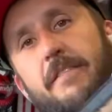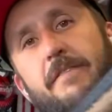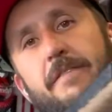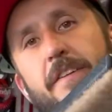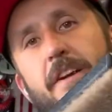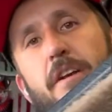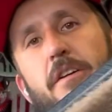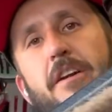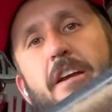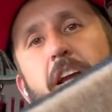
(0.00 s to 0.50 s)

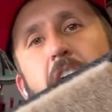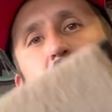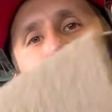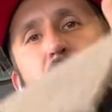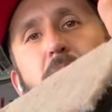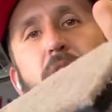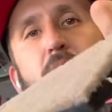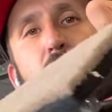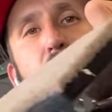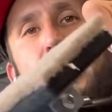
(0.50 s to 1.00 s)
very
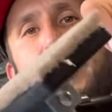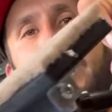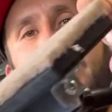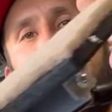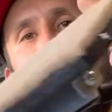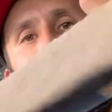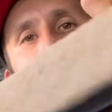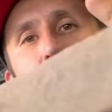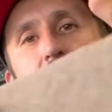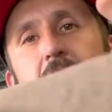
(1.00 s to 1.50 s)
happy the way it
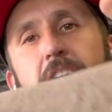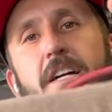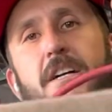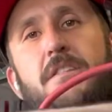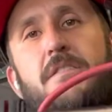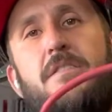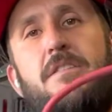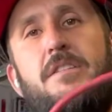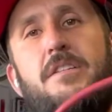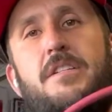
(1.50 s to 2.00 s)
turned
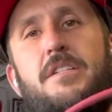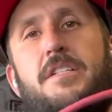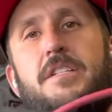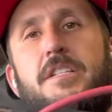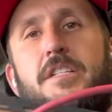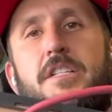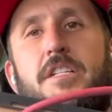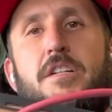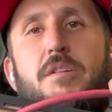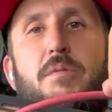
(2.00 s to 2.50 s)
out.
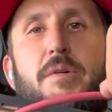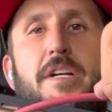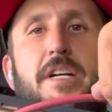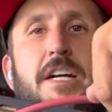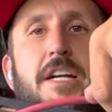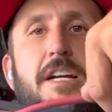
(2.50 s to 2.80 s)
You know, we got